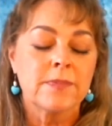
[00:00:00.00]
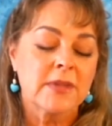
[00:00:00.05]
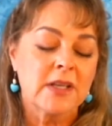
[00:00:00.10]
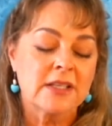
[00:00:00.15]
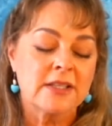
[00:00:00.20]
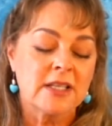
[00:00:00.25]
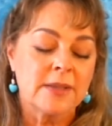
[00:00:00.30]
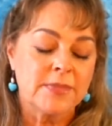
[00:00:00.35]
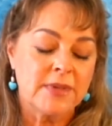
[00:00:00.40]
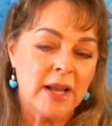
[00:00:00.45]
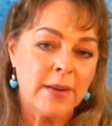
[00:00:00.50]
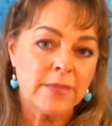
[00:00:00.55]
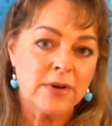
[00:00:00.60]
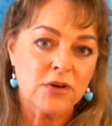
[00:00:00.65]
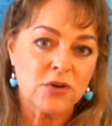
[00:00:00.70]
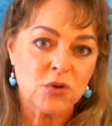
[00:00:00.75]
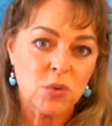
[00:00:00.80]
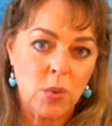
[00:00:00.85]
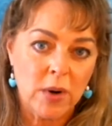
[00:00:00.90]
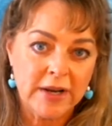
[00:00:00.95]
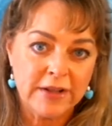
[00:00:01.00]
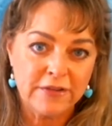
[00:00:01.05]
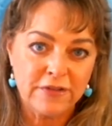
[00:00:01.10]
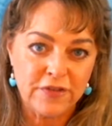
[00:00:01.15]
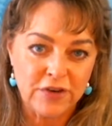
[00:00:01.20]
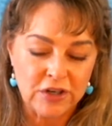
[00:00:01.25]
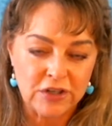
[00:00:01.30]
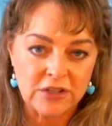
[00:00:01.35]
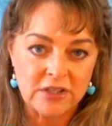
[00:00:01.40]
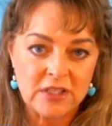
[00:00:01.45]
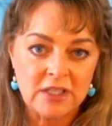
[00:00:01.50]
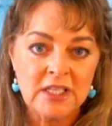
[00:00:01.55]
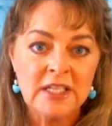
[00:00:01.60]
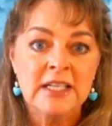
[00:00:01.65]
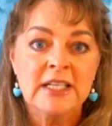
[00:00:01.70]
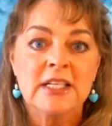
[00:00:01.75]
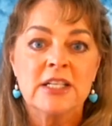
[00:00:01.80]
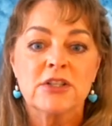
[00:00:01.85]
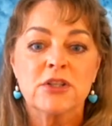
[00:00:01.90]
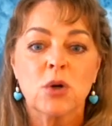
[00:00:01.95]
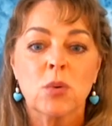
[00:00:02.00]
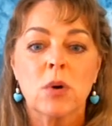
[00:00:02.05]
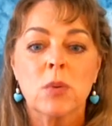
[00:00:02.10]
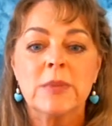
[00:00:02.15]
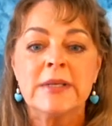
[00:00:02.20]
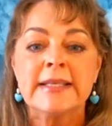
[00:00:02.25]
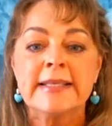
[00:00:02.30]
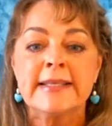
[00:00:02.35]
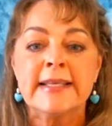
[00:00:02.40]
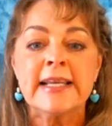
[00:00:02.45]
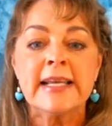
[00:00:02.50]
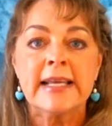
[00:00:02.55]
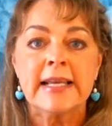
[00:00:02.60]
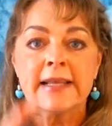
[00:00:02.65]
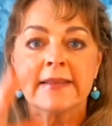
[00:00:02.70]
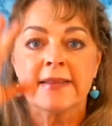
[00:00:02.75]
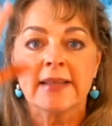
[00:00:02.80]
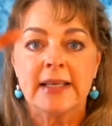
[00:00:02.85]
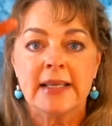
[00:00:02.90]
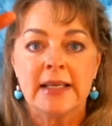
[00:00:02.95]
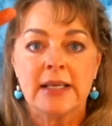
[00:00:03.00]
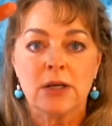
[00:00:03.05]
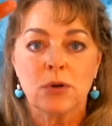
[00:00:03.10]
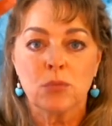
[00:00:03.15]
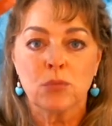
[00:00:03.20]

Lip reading: September 21st. So when we see the